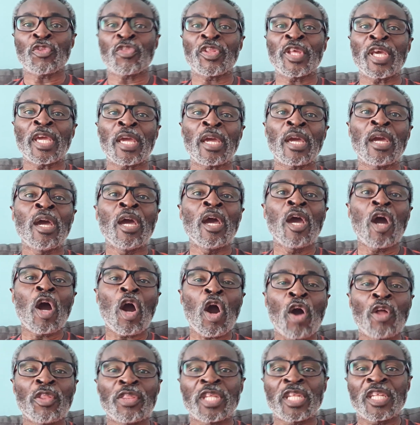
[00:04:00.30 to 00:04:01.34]
thing
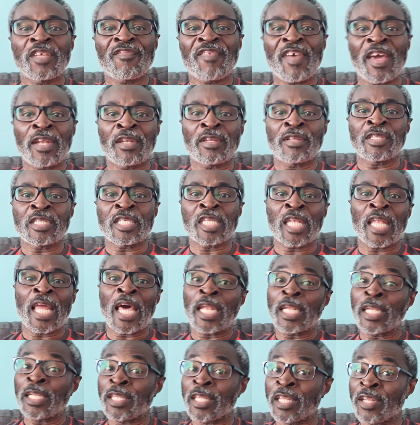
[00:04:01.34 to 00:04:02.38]
on the defendant's
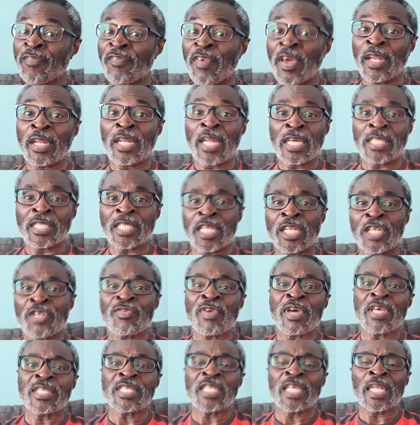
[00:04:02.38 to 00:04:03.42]
land, the defendant has an
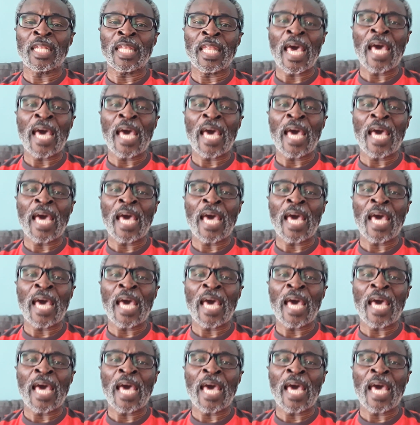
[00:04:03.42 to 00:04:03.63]
interest in